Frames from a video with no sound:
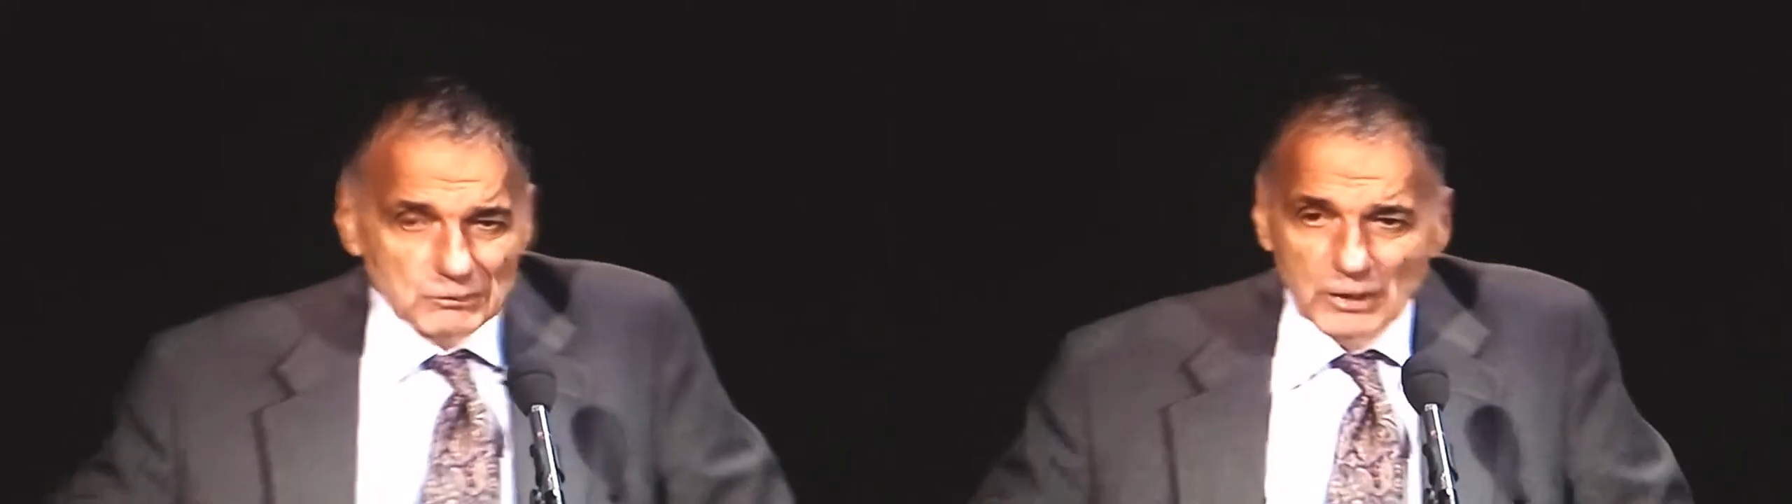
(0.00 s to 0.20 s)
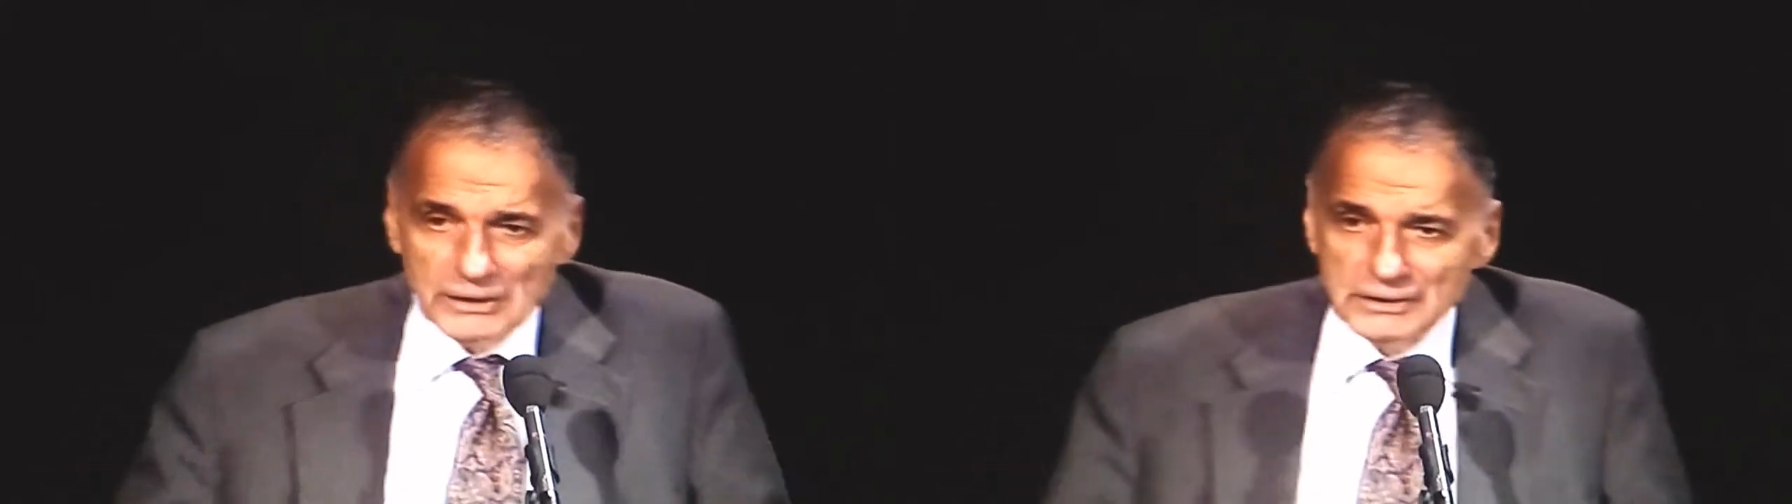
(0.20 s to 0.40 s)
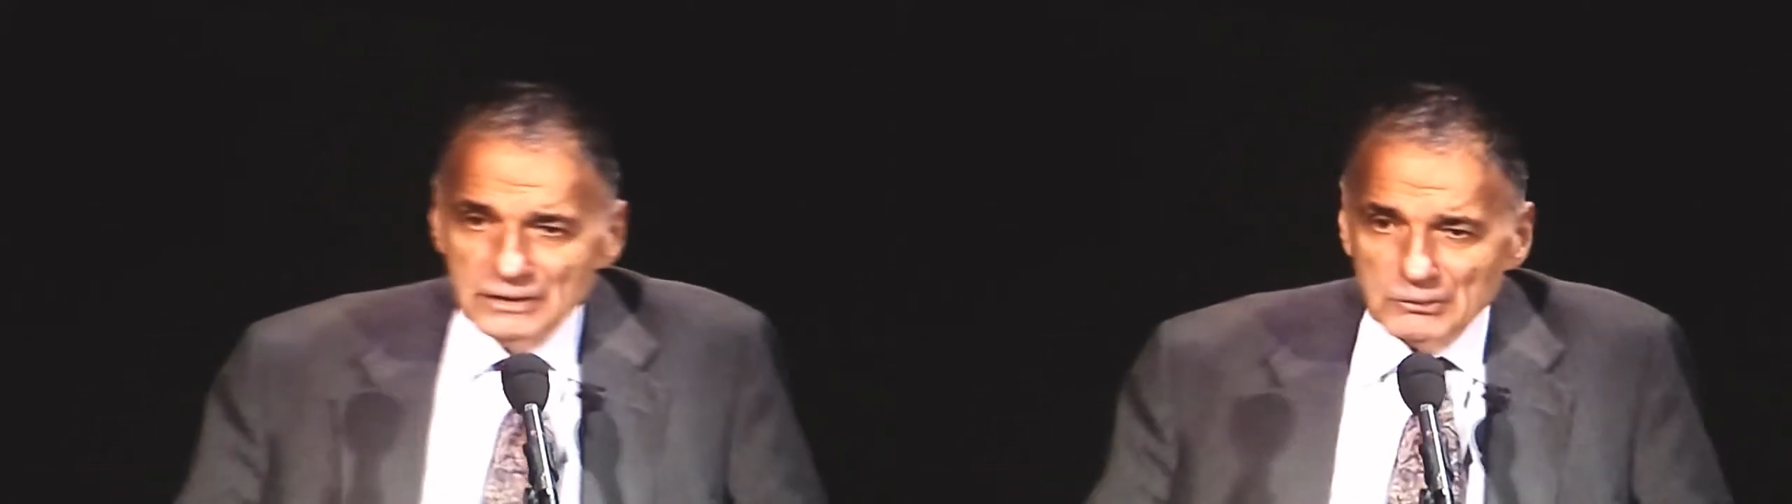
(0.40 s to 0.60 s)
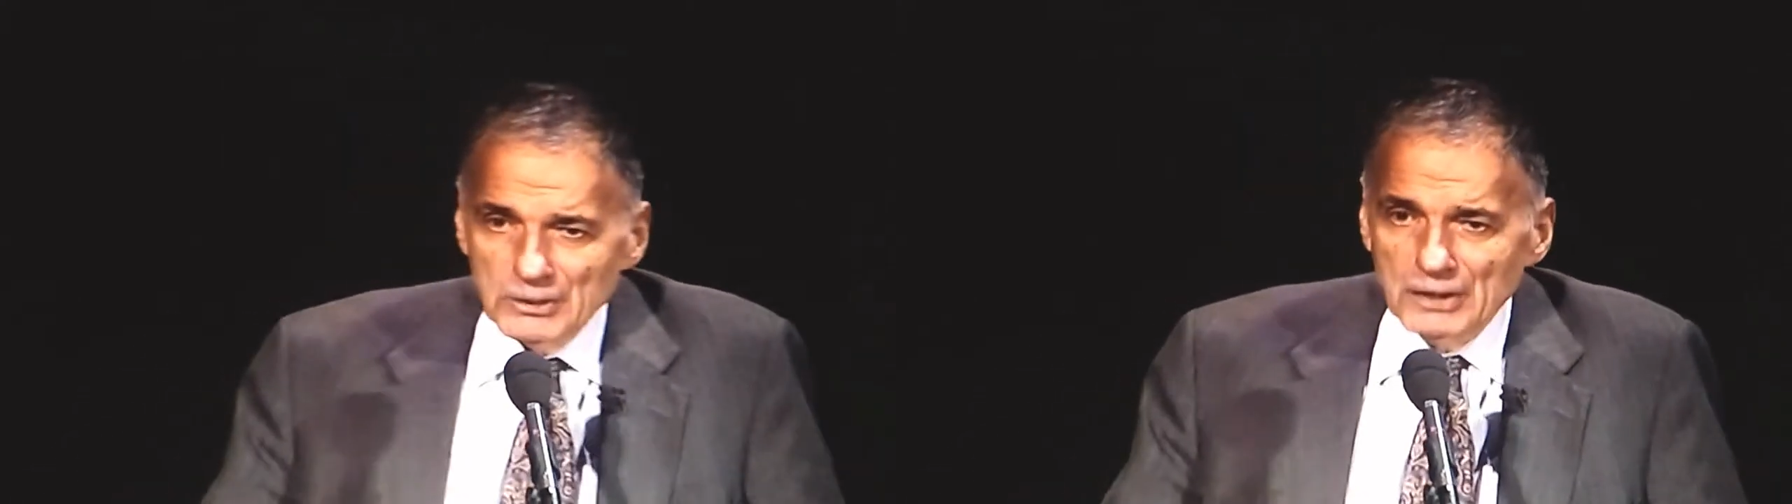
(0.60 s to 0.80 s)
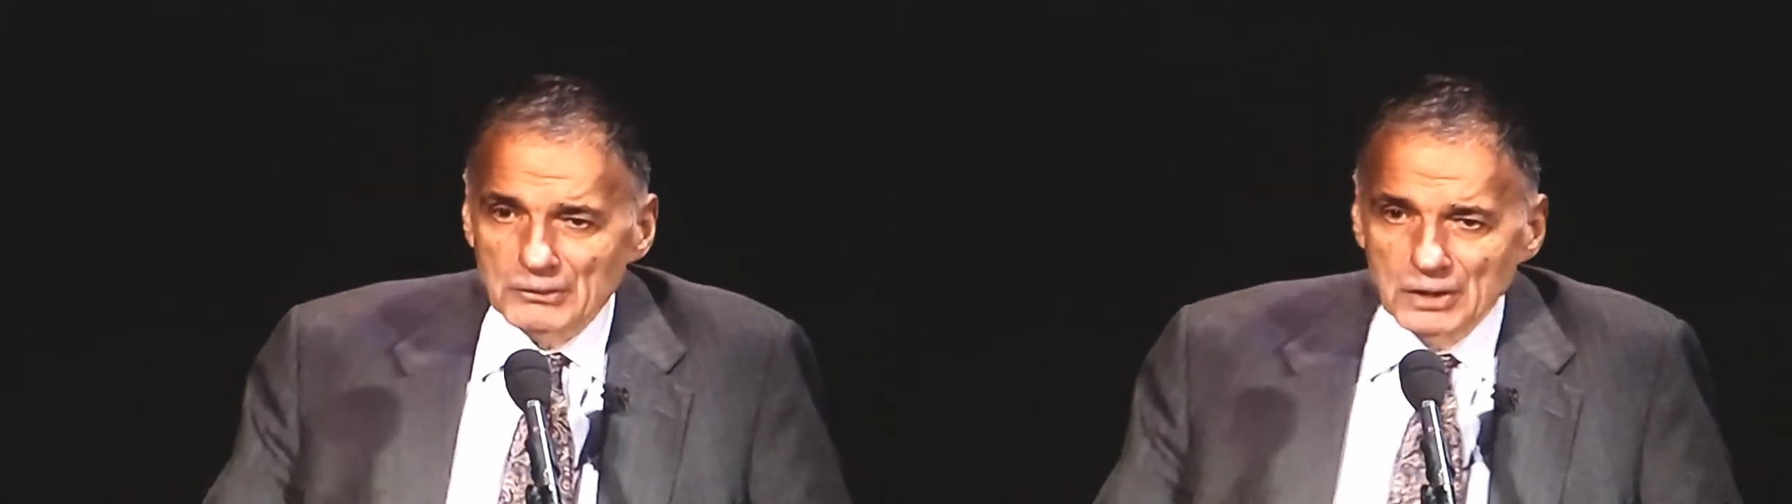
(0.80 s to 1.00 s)
running the
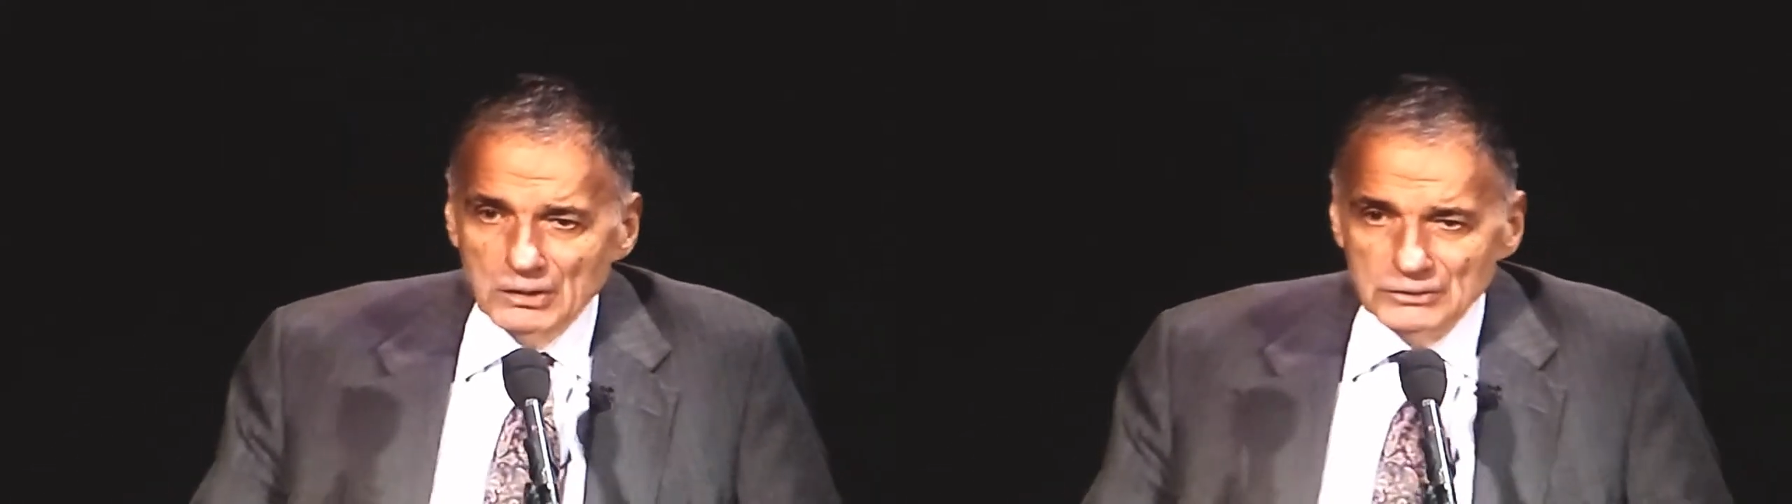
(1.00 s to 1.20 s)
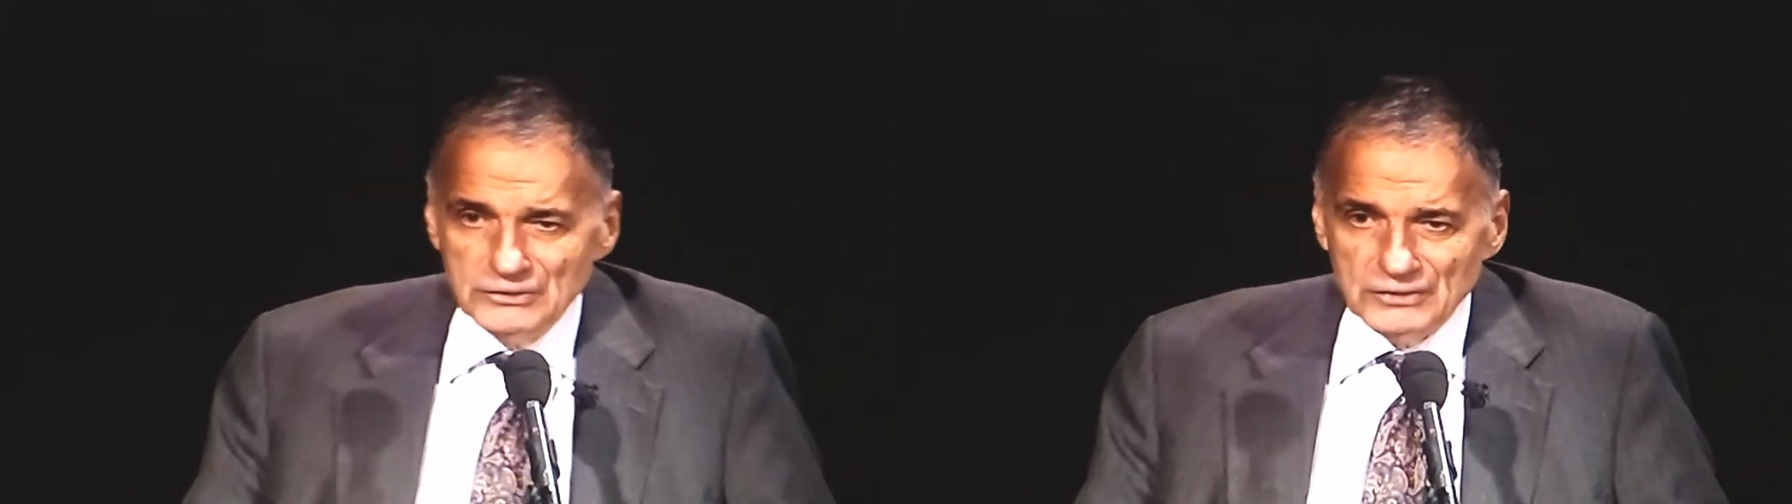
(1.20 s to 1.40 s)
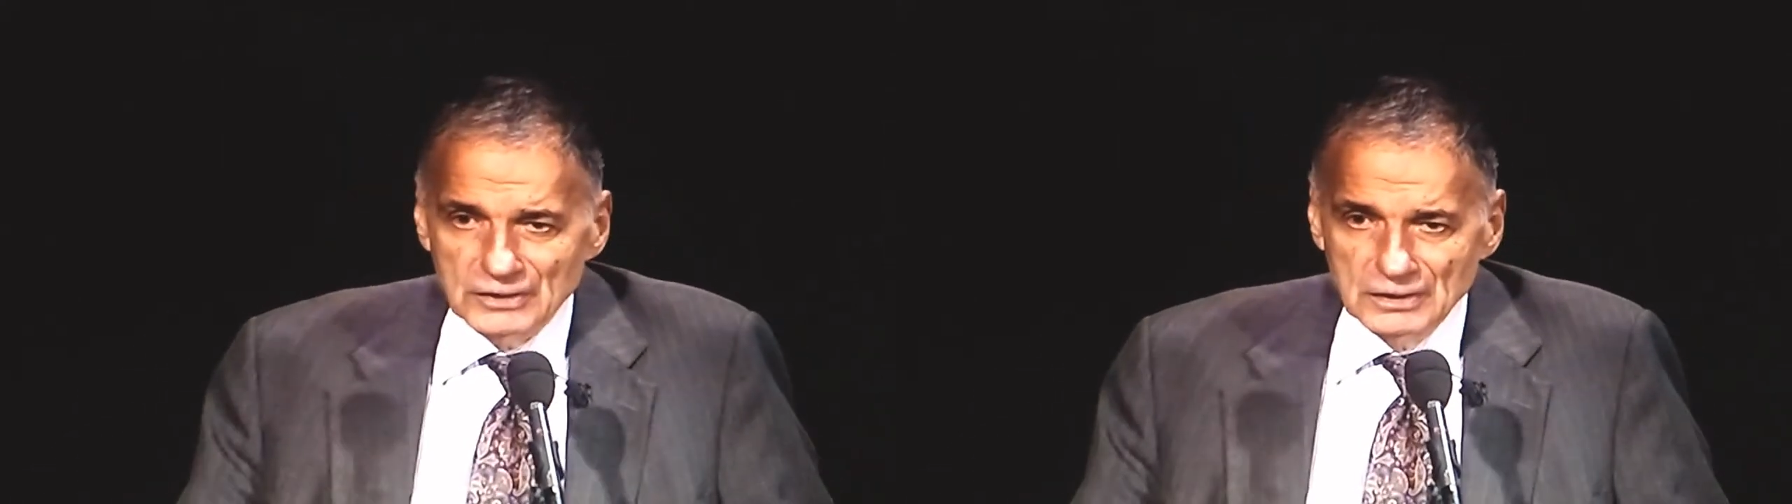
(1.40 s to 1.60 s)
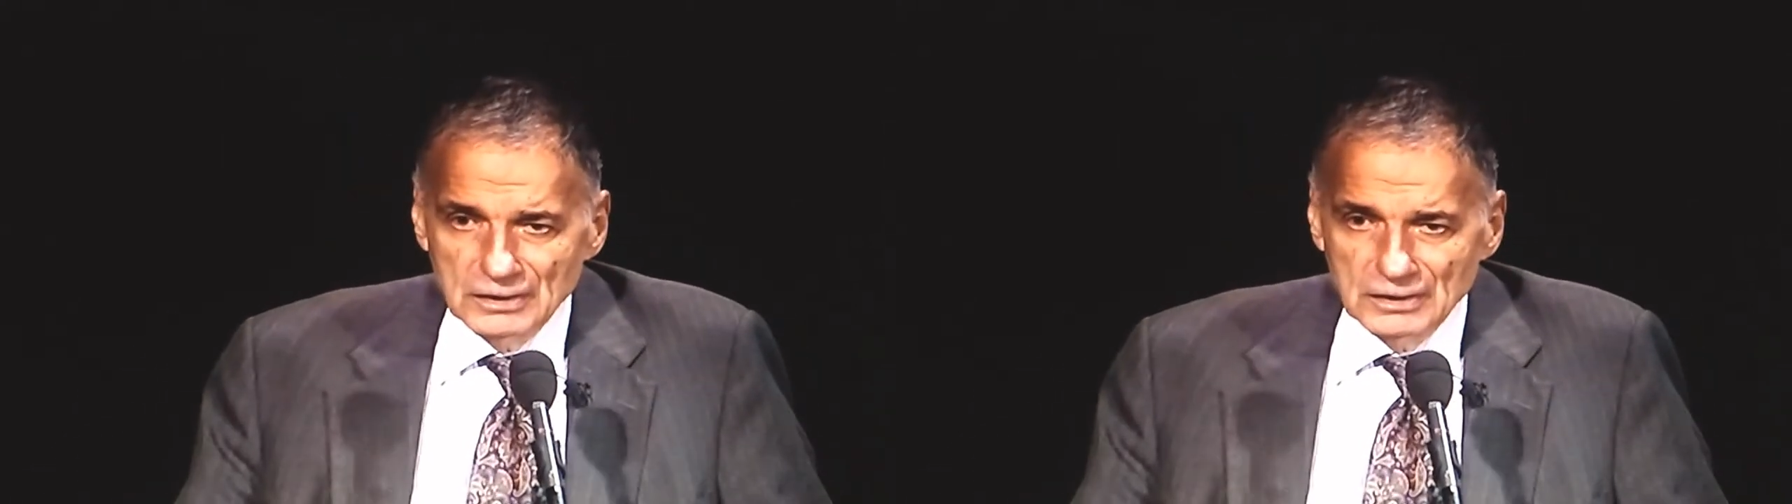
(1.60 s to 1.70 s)
railroads